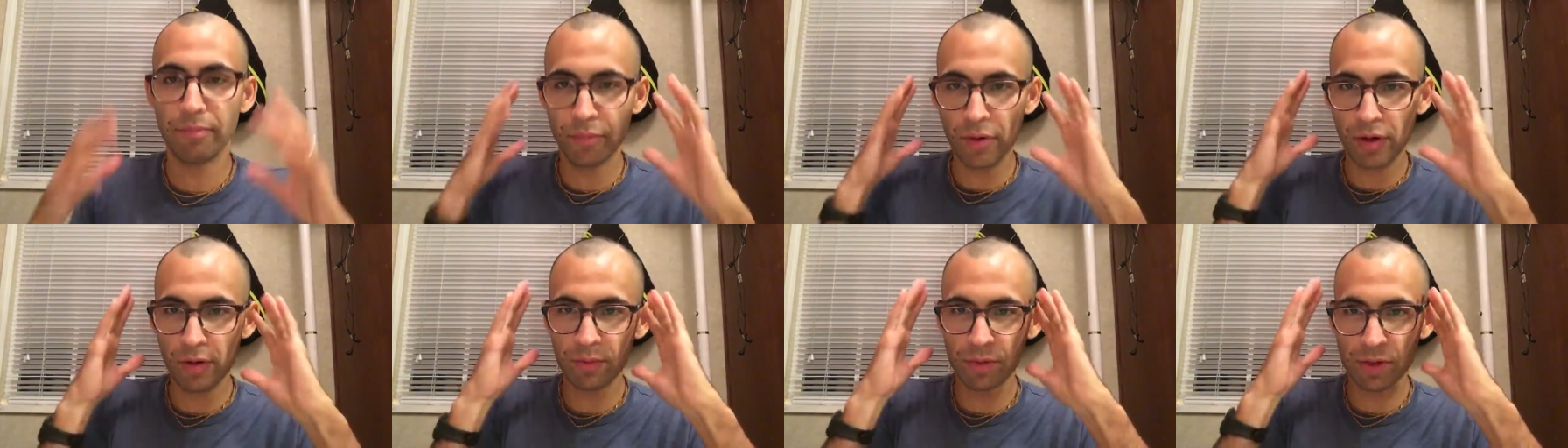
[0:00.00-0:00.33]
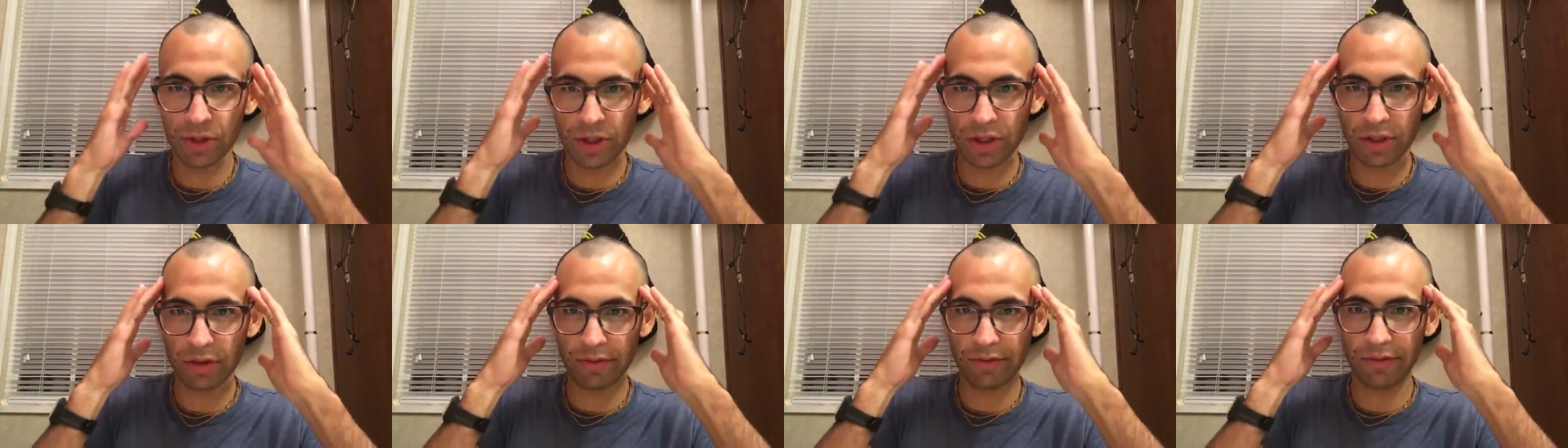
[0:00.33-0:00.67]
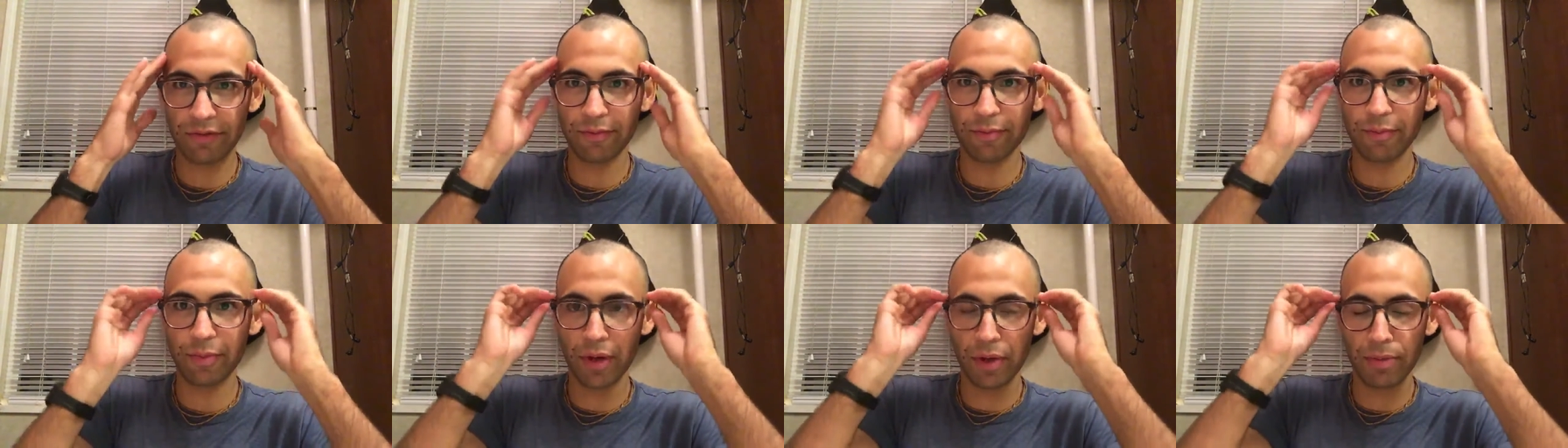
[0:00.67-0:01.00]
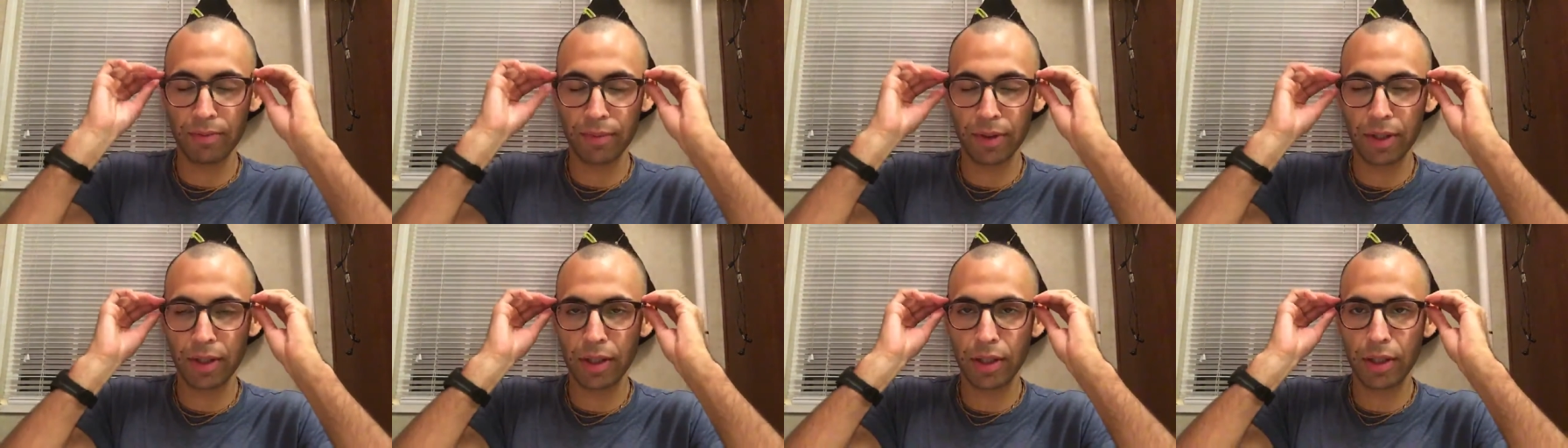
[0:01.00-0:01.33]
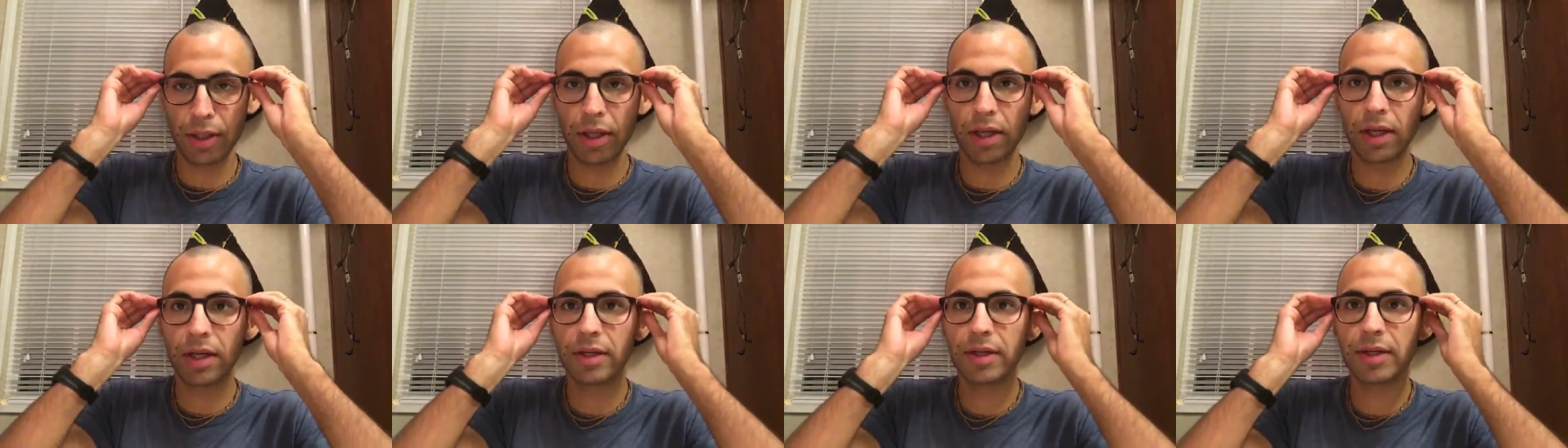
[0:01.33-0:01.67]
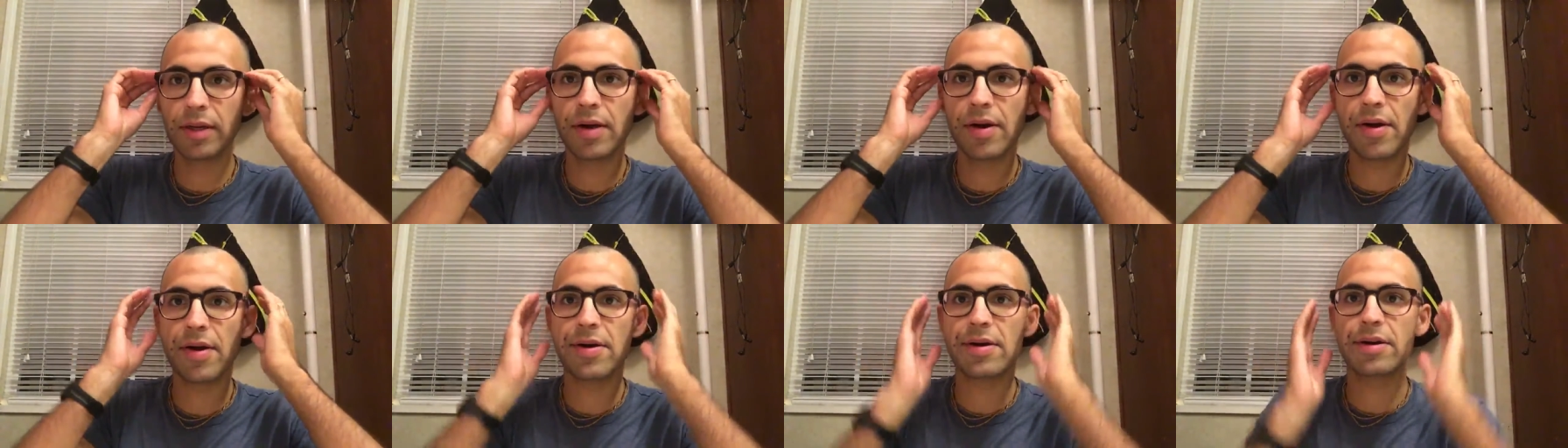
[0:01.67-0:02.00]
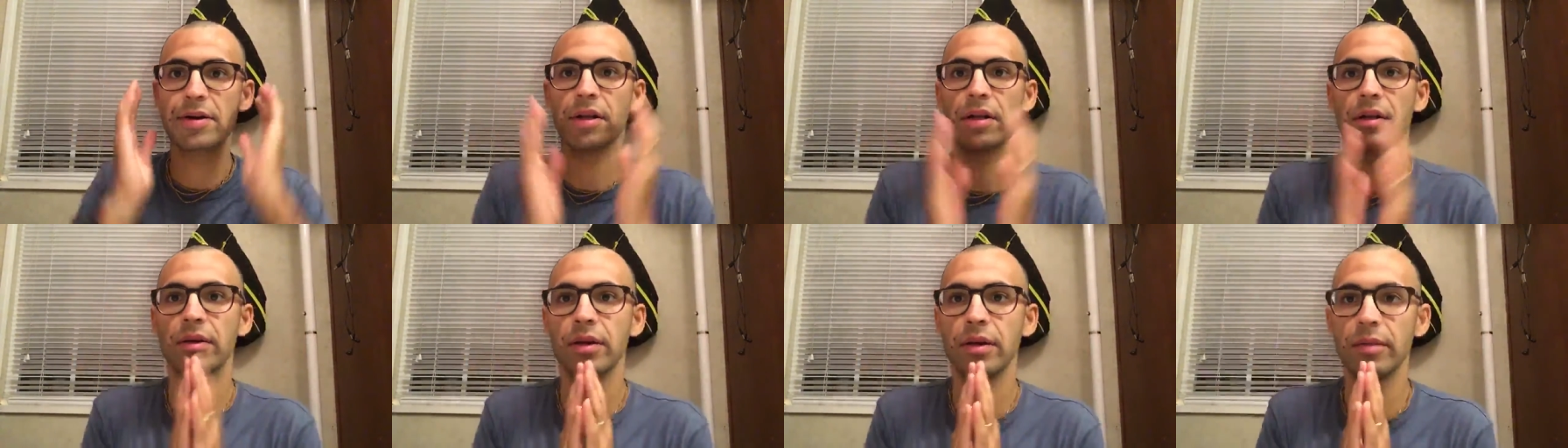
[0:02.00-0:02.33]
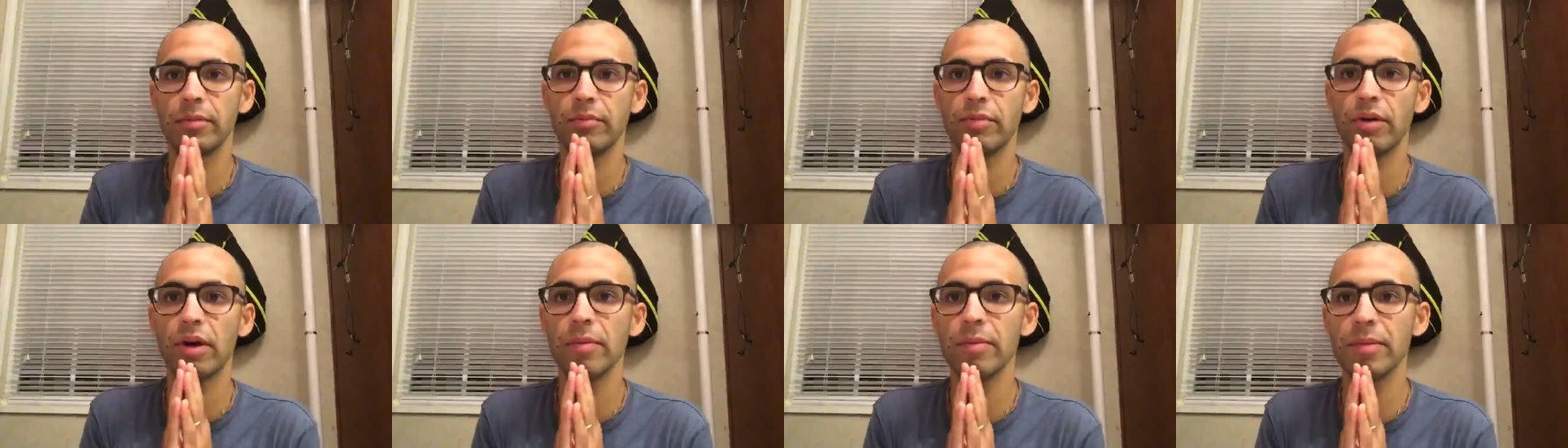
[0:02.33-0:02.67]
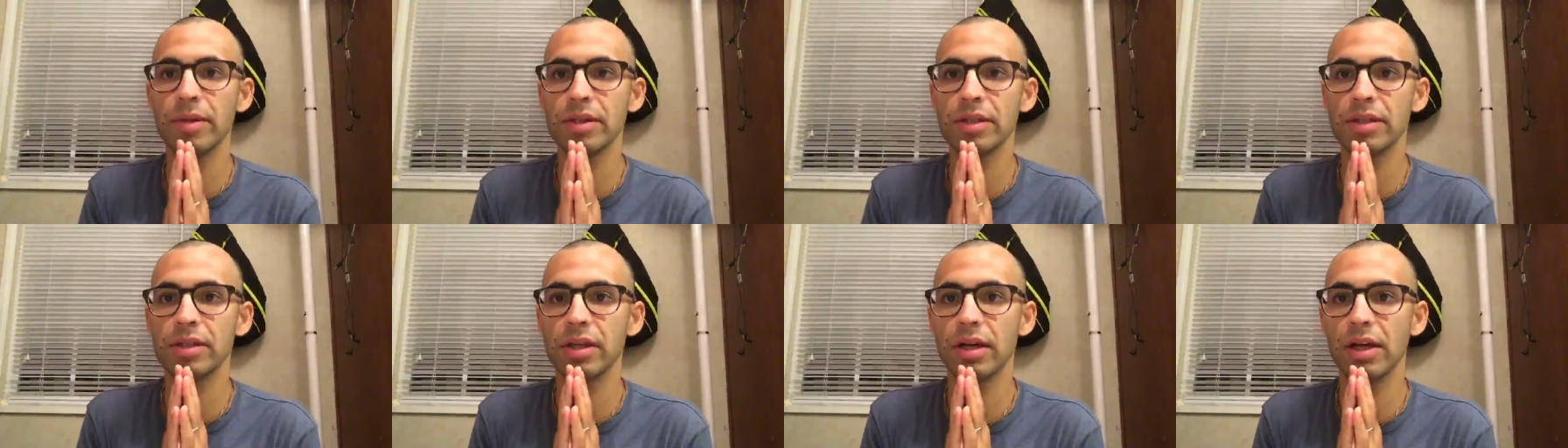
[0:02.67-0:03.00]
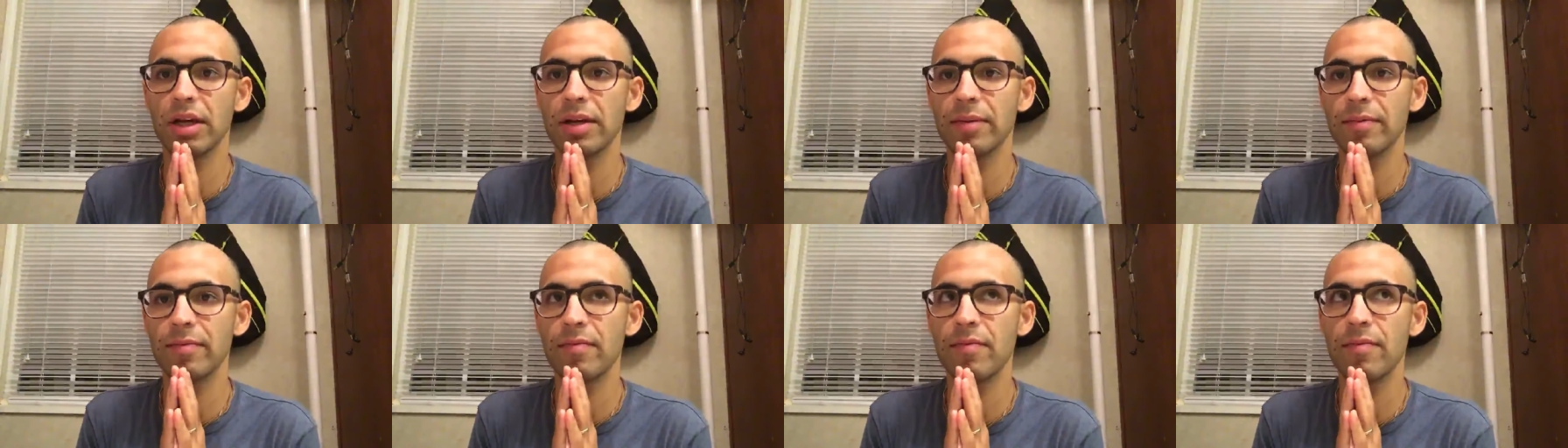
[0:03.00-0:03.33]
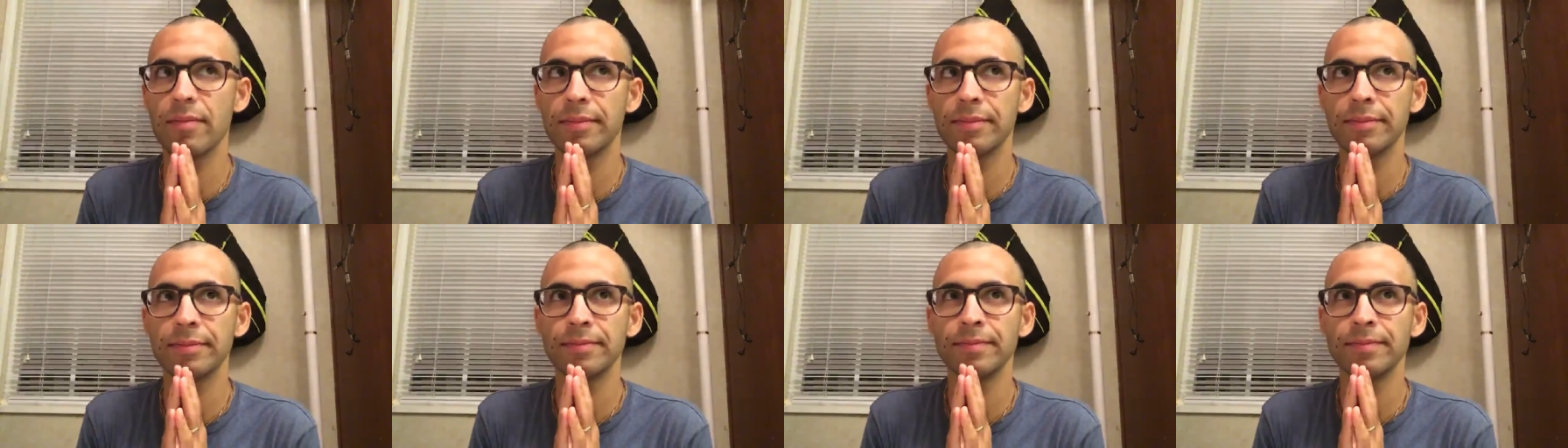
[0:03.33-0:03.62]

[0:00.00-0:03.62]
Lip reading: A moment of Brahma, in Brahma's time,